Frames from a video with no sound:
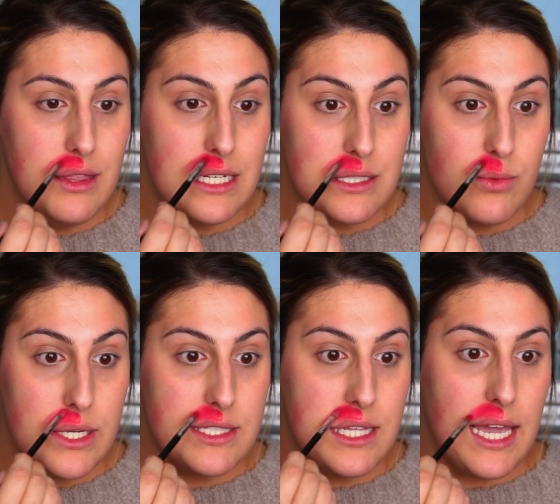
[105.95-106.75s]
This
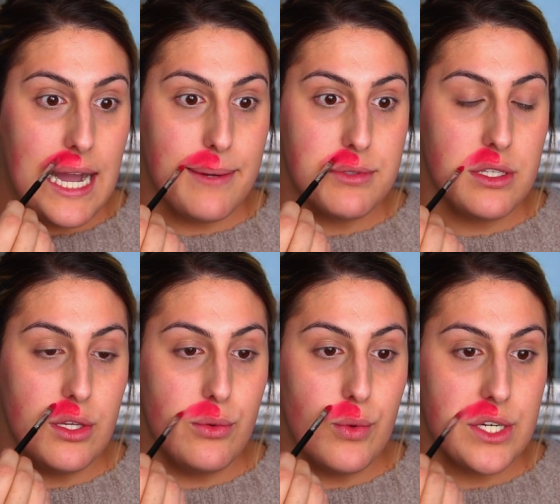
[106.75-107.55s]
was the
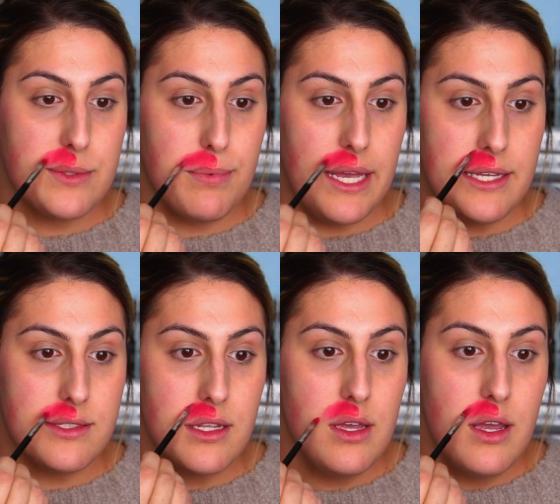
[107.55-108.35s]
absolute worst
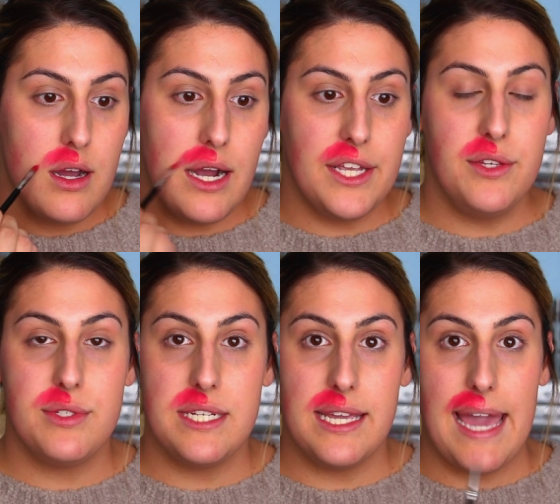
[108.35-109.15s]
place I
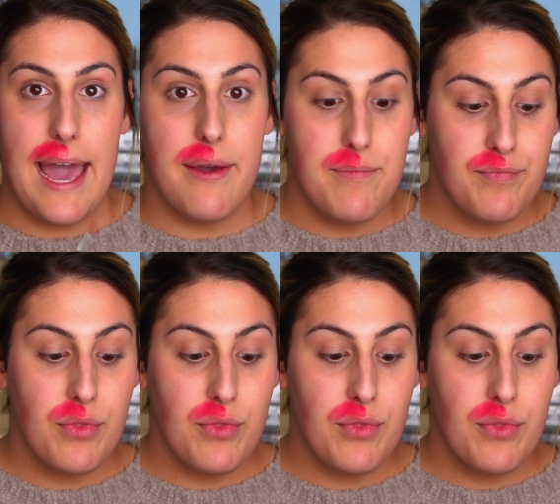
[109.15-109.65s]
used to get